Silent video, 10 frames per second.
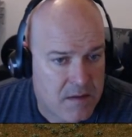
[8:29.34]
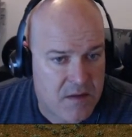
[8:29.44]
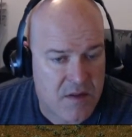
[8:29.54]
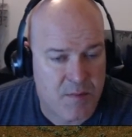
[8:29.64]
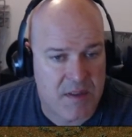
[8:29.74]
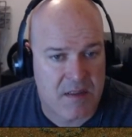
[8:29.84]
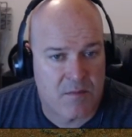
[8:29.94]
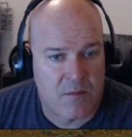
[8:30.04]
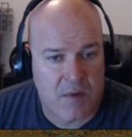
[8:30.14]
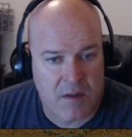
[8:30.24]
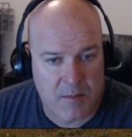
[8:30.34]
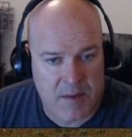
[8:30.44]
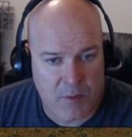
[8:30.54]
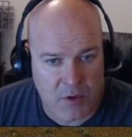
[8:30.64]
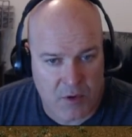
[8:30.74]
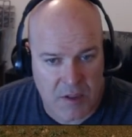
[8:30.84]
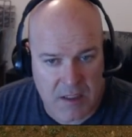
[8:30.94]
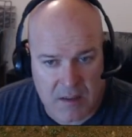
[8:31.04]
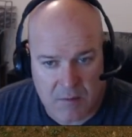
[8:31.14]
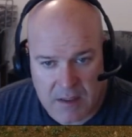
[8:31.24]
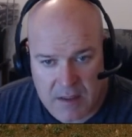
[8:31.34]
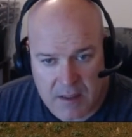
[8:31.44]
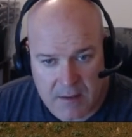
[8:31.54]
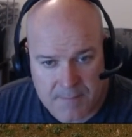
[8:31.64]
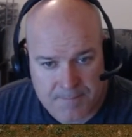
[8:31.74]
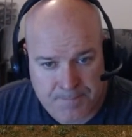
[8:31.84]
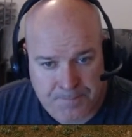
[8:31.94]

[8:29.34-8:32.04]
So let's put a little bit more grid in right there.